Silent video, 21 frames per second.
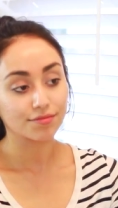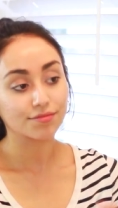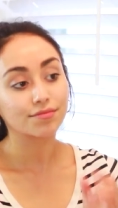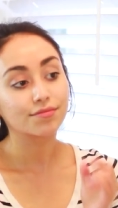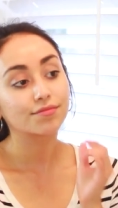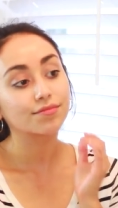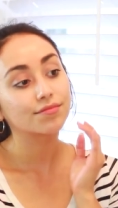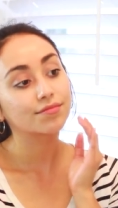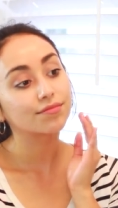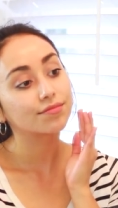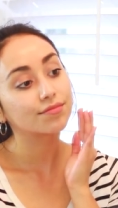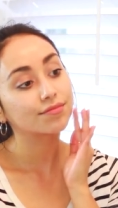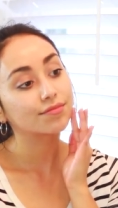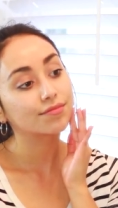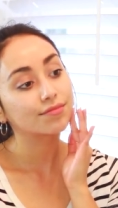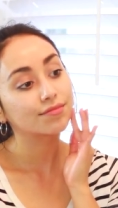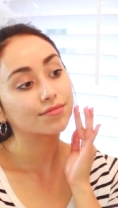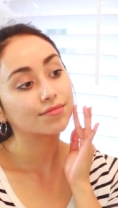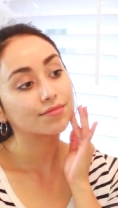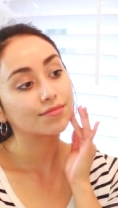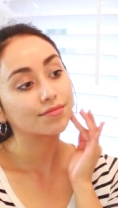This is
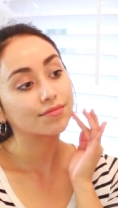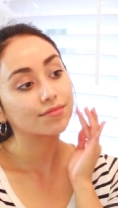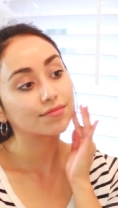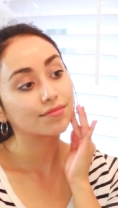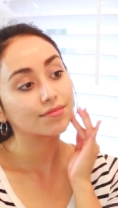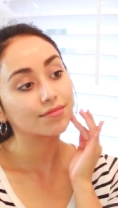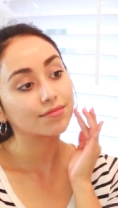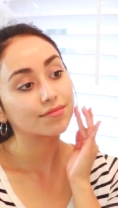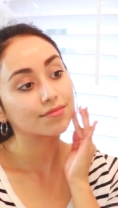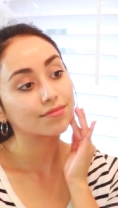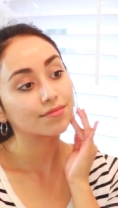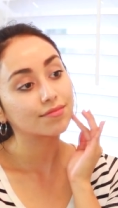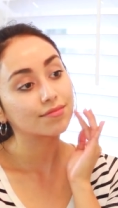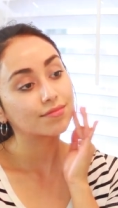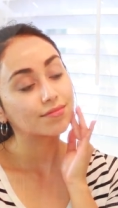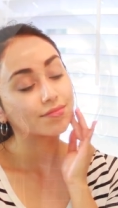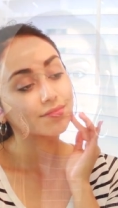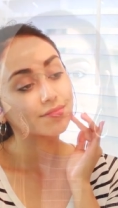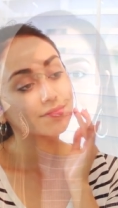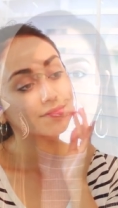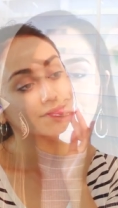another product that I've been
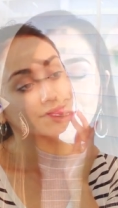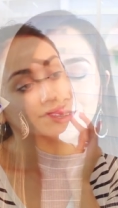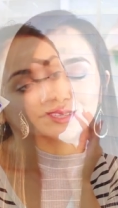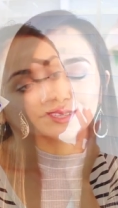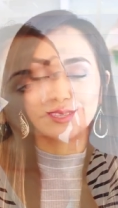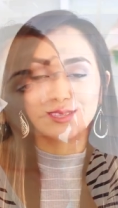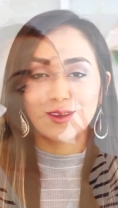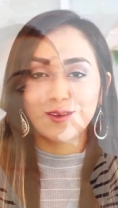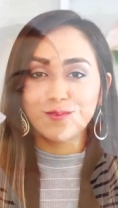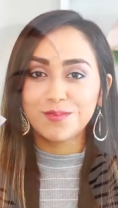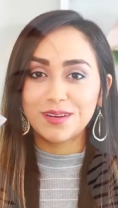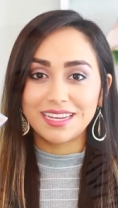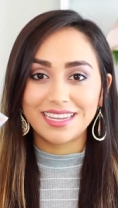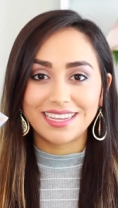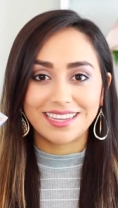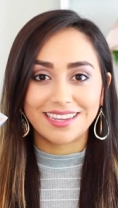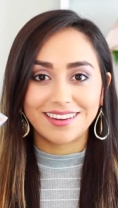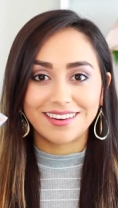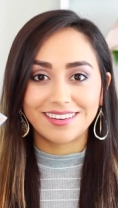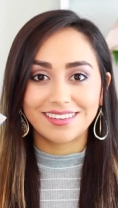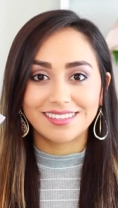using for so many
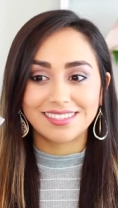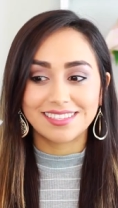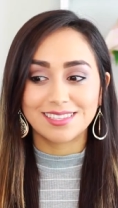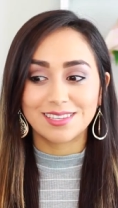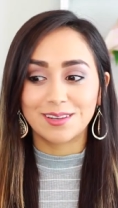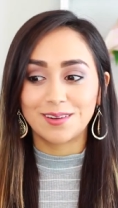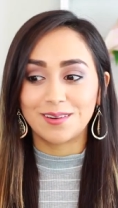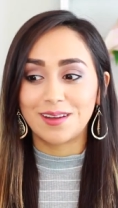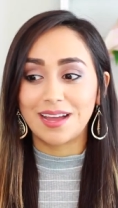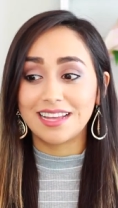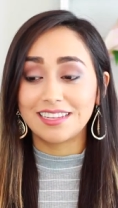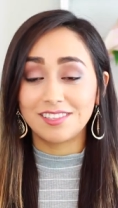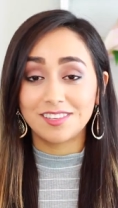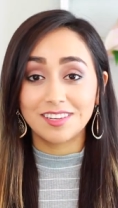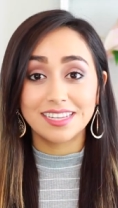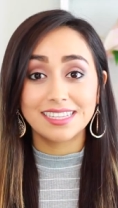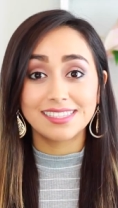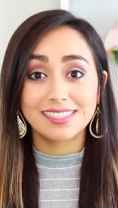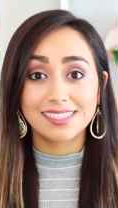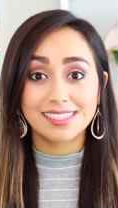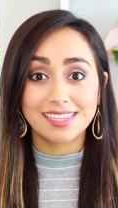years, so as you
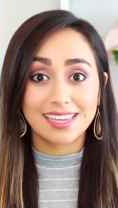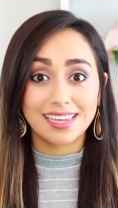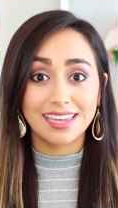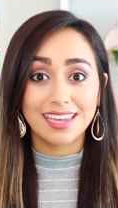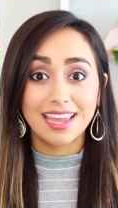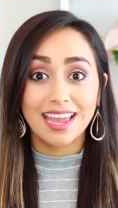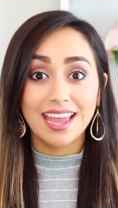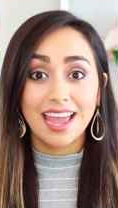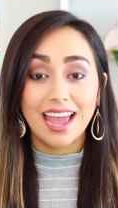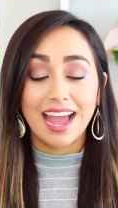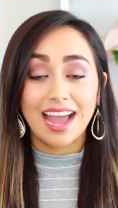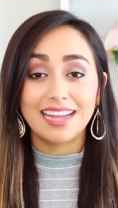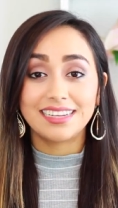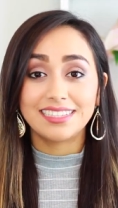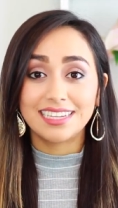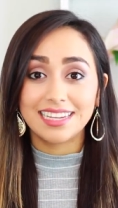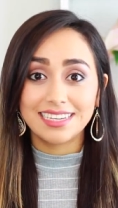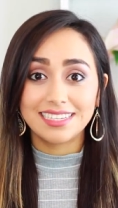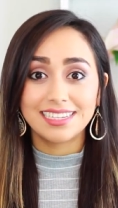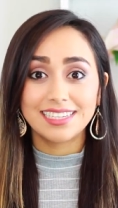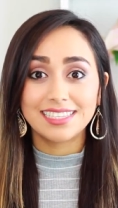can see, I
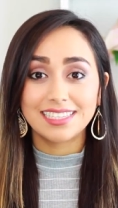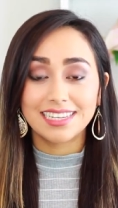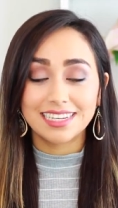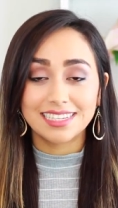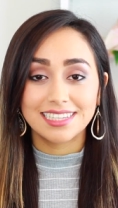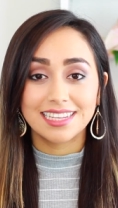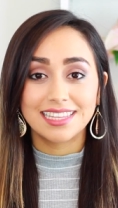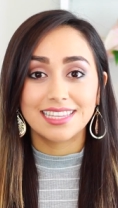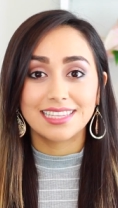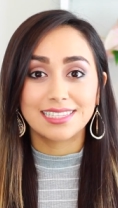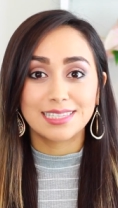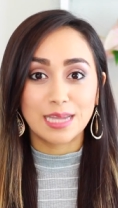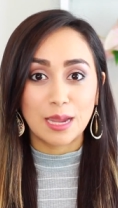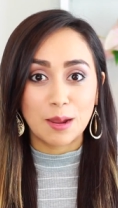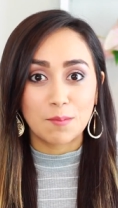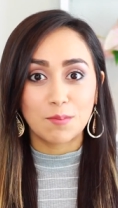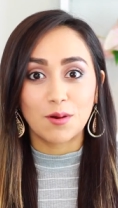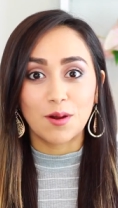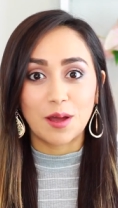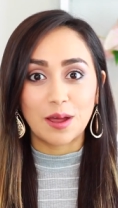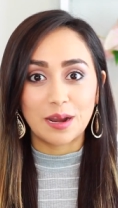tend to stick to the
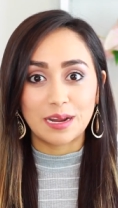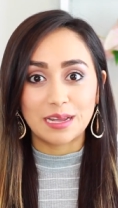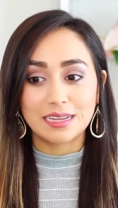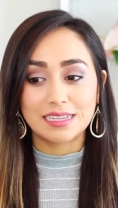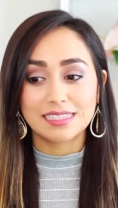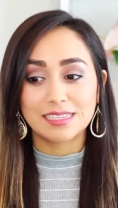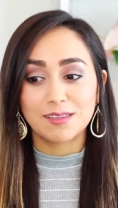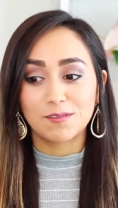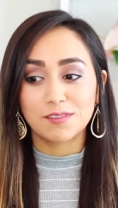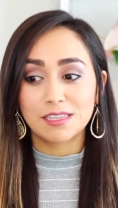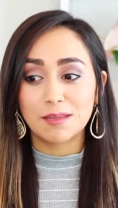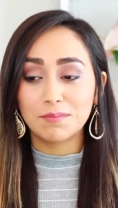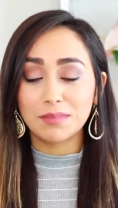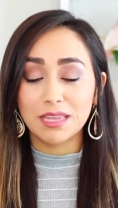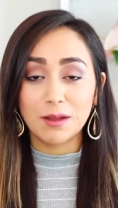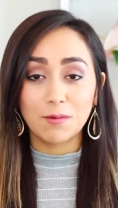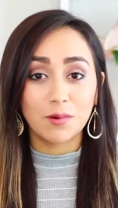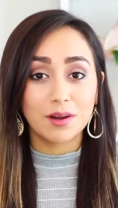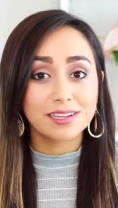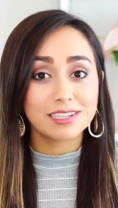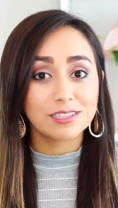same products. If
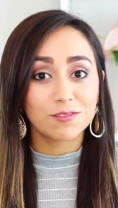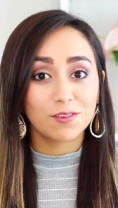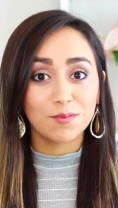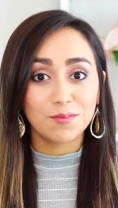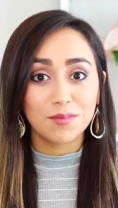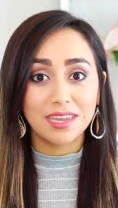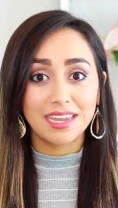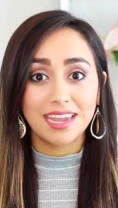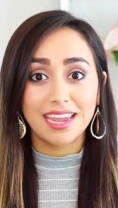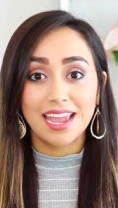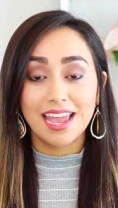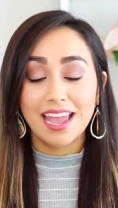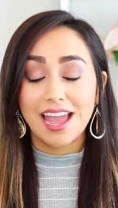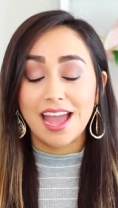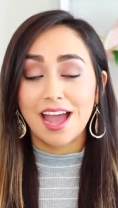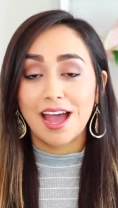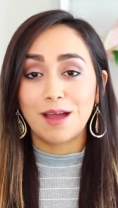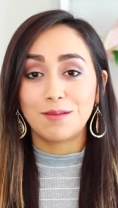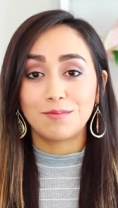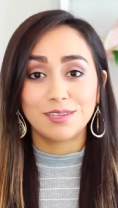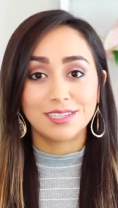something works for me,
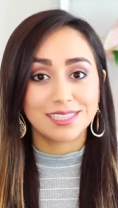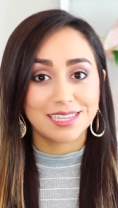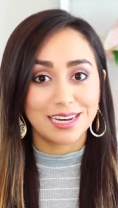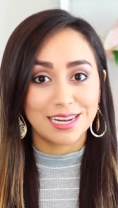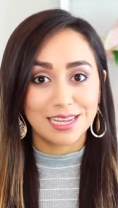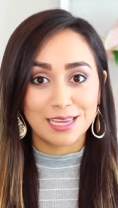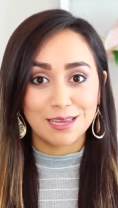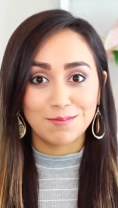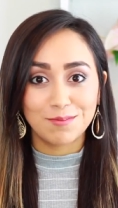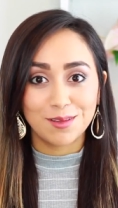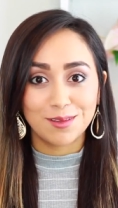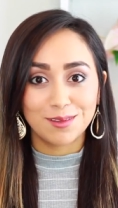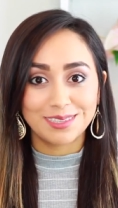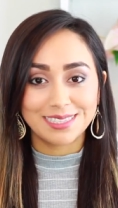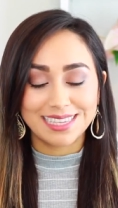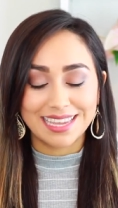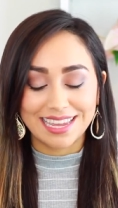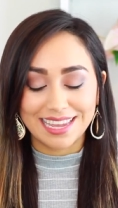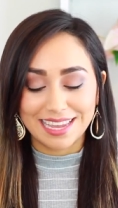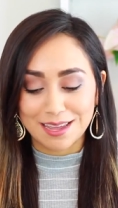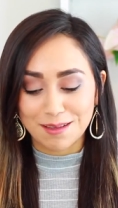I'm just gonna keep
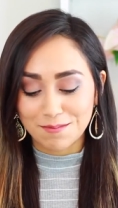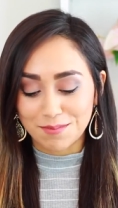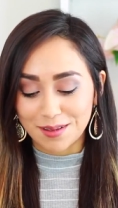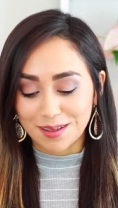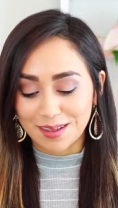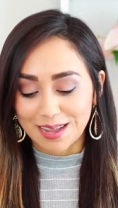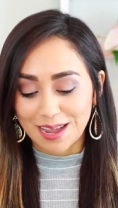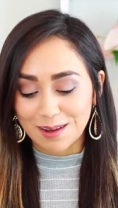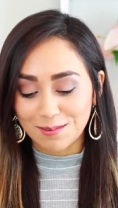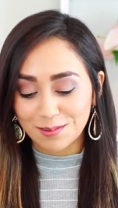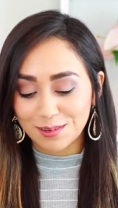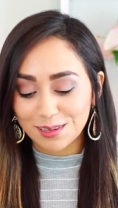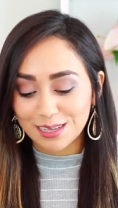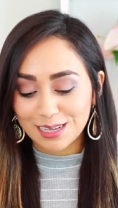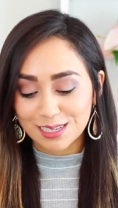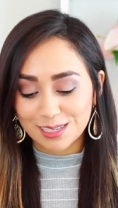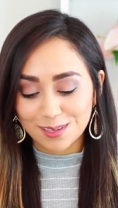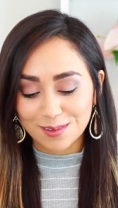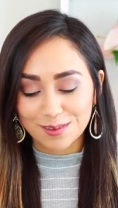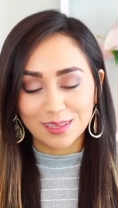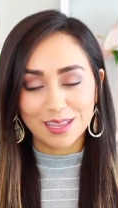using it. But I really
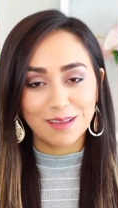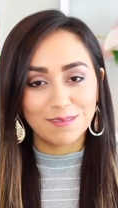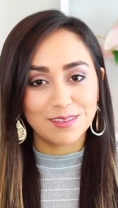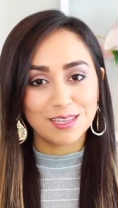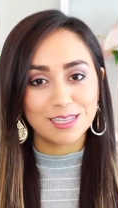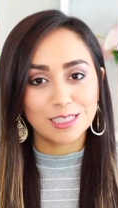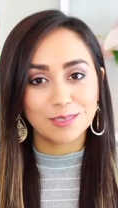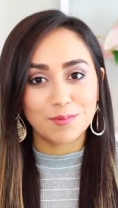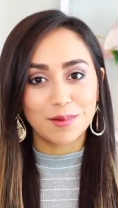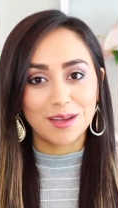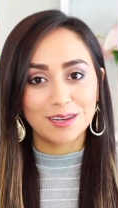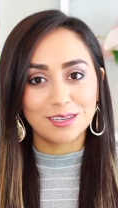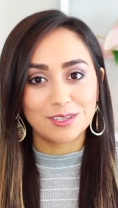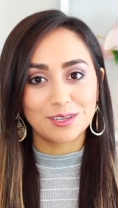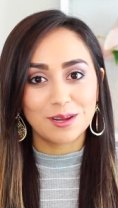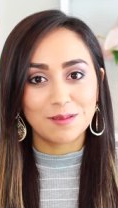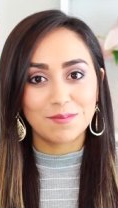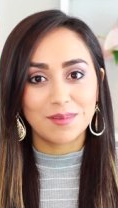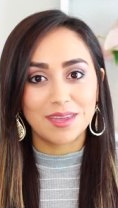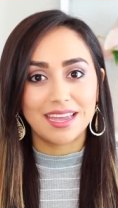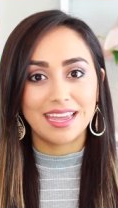do love this spot
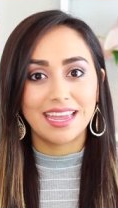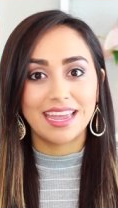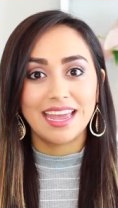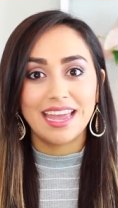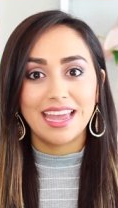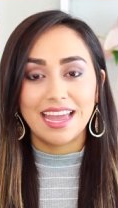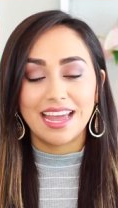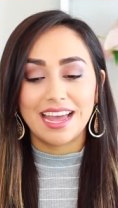treatment.